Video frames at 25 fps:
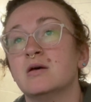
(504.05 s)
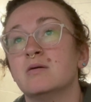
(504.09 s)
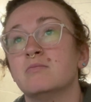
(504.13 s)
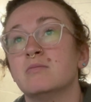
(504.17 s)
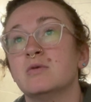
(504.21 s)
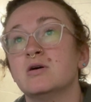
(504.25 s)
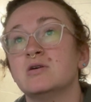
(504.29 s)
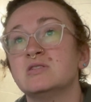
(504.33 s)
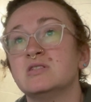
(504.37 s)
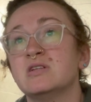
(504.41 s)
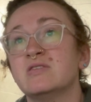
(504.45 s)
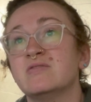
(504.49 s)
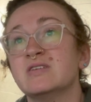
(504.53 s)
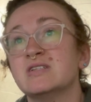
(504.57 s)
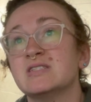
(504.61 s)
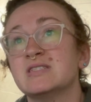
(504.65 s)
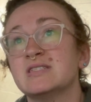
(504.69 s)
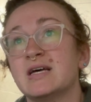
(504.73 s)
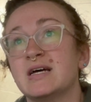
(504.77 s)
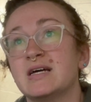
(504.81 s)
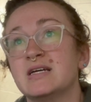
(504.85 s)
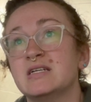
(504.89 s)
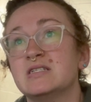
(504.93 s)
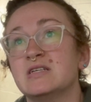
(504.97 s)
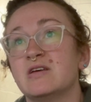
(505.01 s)
Most of his
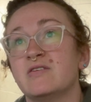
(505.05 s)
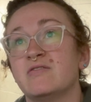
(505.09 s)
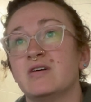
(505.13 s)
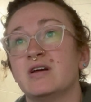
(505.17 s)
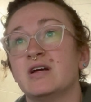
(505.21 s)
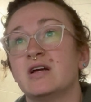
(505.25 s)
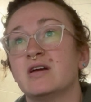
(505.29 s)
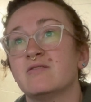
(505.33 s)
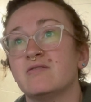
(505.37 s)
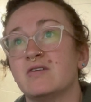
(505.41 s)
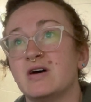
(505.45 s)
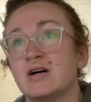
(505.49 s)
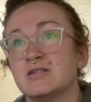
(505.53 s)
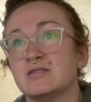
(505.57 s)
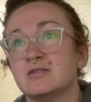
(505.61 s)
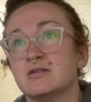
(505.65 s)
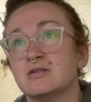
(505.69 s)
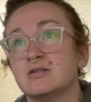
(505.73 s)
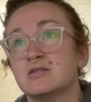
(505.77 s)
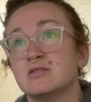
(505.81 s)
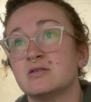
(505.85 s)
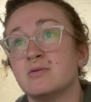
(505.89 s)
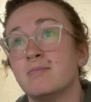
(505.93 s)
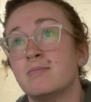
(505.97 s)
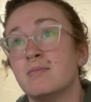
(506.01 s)
scientific
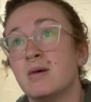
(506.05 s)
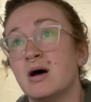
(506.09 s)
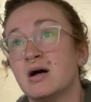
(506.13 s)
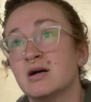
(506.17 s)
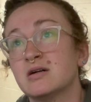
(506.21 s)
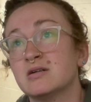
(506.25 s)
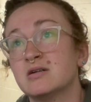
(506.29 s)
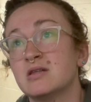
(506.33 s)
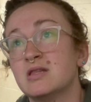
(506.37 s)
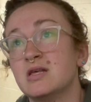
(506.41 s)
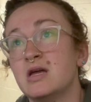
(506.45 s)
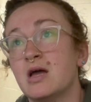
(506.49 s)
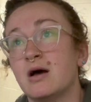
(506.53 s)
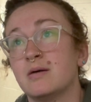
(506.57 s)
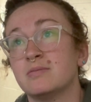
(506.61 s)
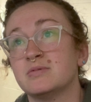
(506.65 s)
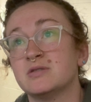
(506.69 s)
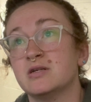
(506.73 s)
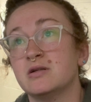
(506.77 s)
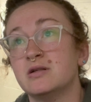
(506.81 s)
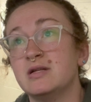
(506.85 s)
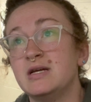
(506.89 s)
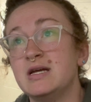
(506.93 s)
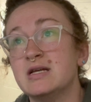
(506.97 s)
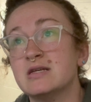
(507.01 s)
advisors mocked the
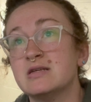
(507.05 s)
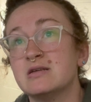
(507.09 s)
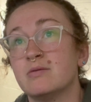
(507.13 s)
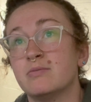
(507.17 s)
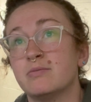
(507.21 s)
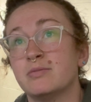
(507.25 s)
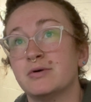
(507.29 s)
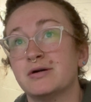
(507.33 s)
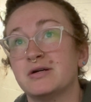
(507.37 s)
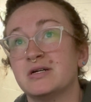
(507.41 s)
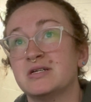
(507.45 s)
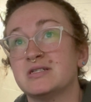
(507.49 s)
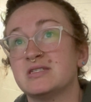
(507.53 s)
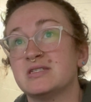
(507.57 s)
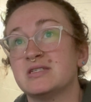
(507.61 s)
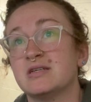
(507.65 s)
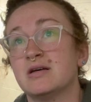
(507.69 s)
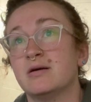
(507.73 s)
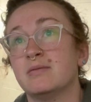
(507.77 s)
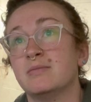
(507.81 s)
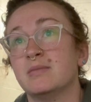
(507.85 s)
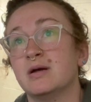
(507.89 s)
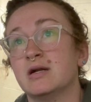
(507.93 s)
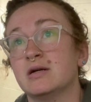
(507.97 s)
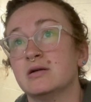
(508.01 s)
obsolete,
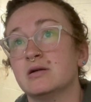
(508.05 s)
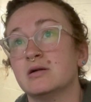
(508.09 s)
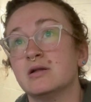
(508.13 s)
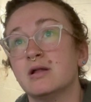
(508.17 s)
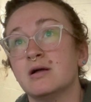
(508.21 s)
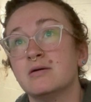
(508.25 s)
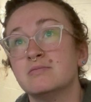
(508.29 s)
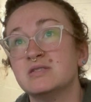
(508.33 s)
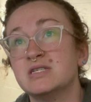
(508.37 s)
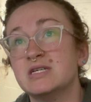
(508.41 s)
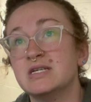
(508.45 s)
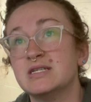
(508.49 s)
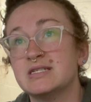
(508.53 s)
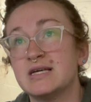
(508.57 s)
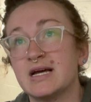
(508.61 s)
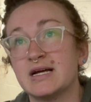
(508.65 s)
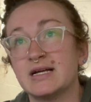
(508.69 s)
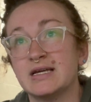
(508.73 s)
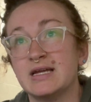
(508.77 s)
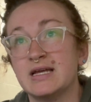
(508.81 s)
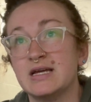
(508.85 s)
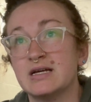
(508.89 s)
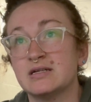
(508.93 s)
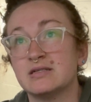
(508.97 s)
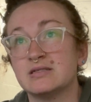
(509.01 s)
burdensome, and clumsy
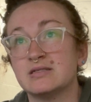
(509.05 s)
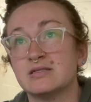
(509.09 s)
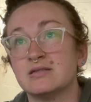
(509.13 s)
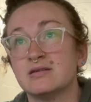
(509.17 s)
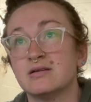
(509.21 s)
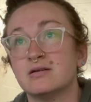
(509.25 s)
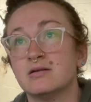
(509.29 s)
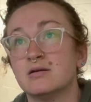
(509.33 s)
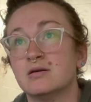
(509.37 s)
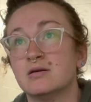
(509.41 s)
techniques.